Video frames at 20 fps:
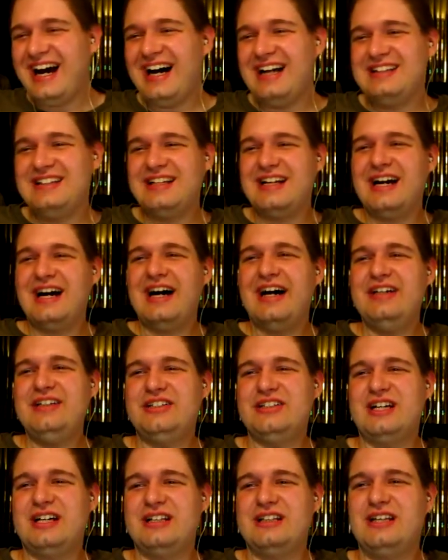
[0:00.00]
I did a high
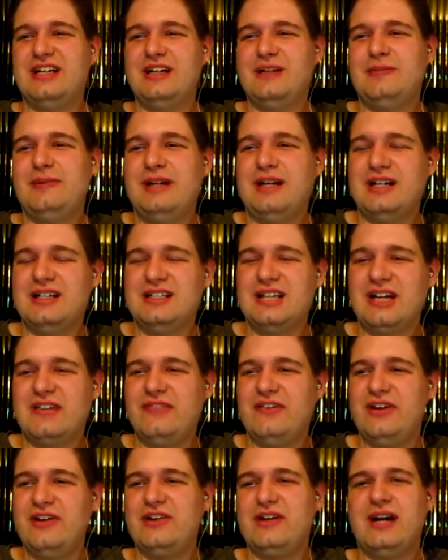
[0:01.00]
shot there because I
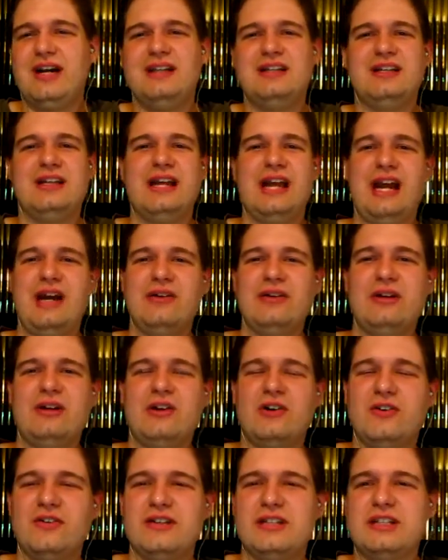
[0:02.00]
figured I had to carry
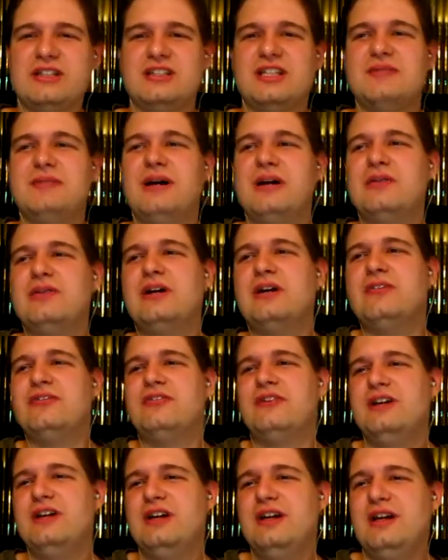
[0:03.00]
over the
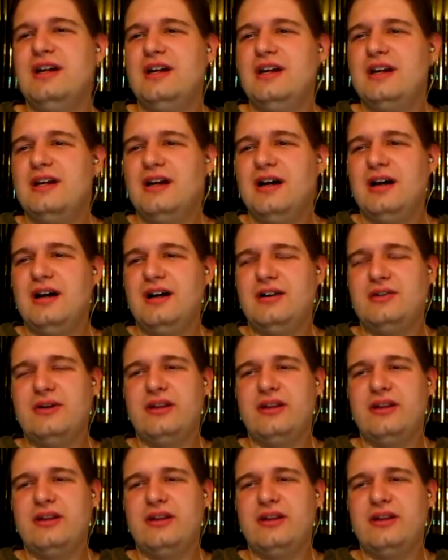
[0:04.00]
semi-rough uh,